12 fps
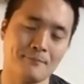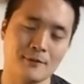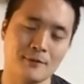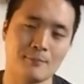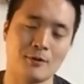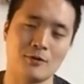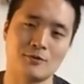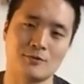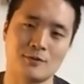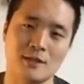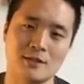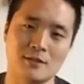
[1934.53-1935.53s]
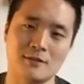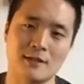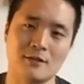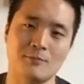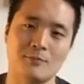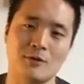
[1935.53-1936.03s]
the polarization is at
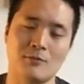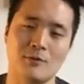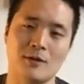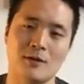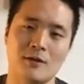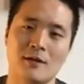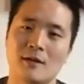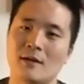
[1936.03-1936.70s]
the point where